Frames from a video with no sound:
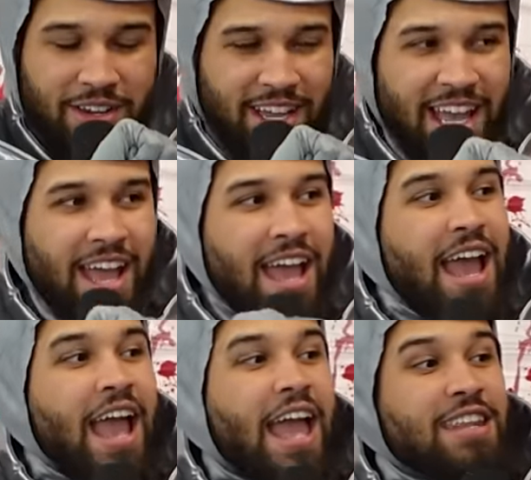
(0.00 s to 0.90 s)
That's two.
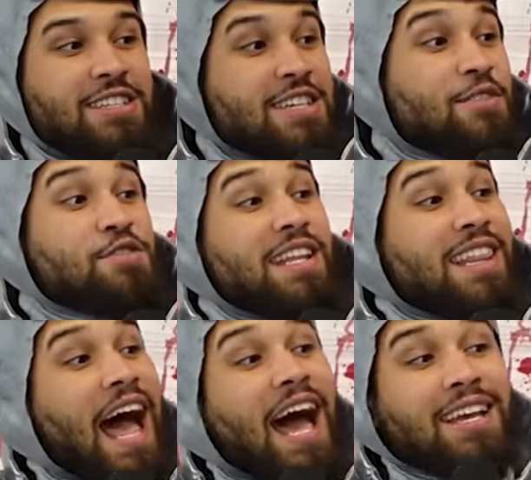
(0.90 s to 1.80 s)
And then see if she
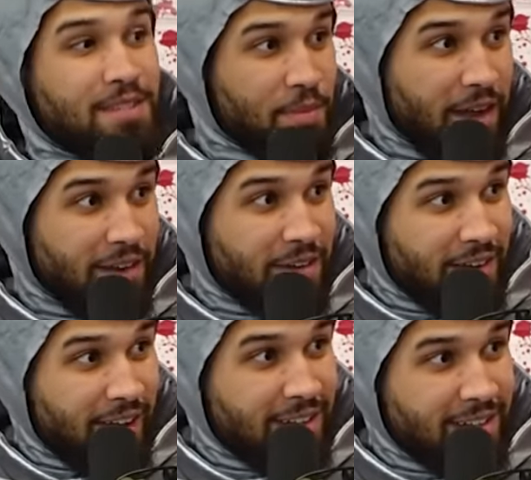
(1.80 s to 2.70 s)
lies about it or not.